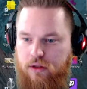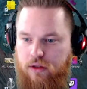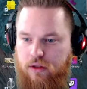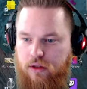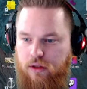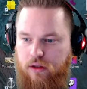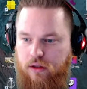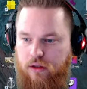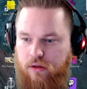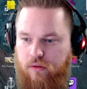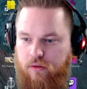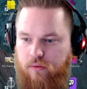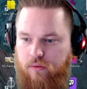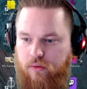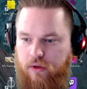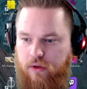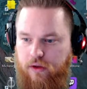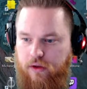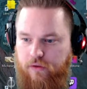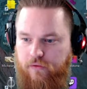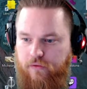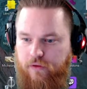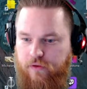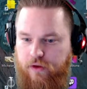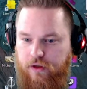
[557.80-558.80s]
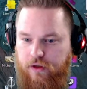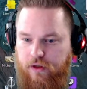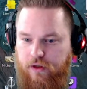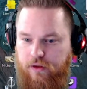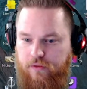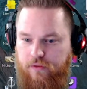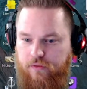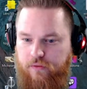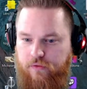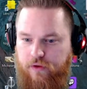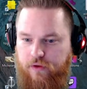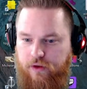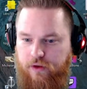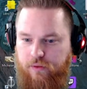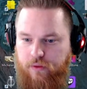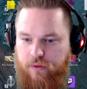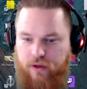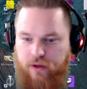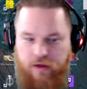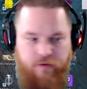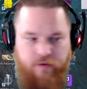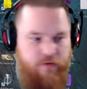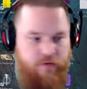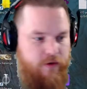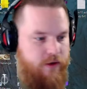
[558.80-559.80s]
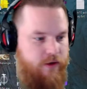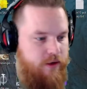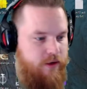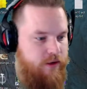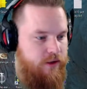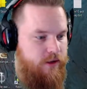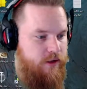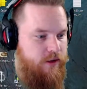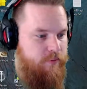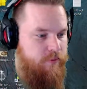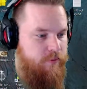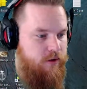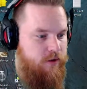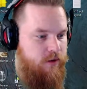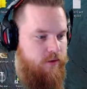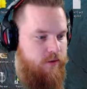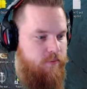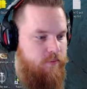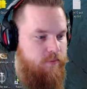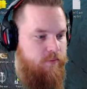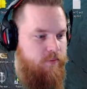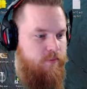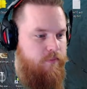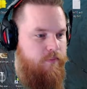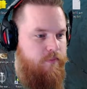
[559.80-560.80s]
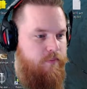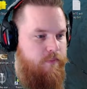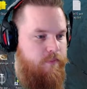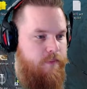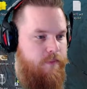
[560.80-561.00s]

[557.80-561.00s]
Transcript: we gotta, we gotta figure out that problem.